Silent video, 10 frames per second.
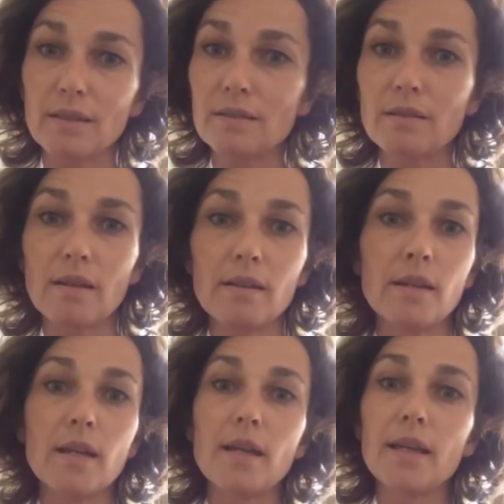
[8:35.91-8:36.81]
It's the
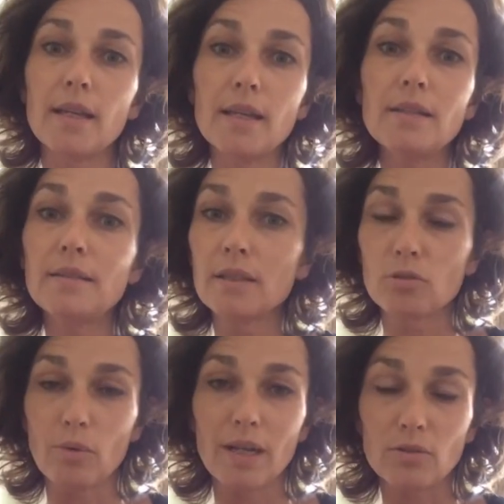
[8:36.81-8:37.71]

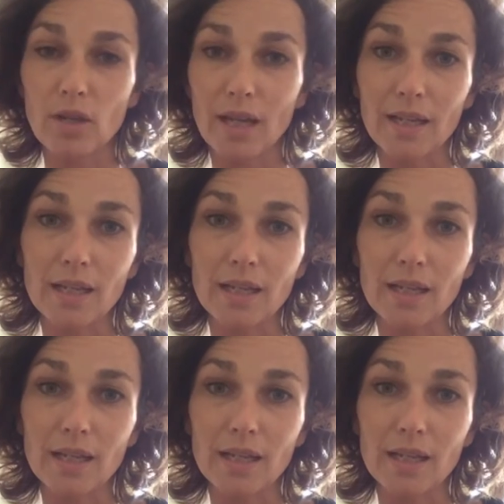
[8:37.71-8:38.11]
easiest way to get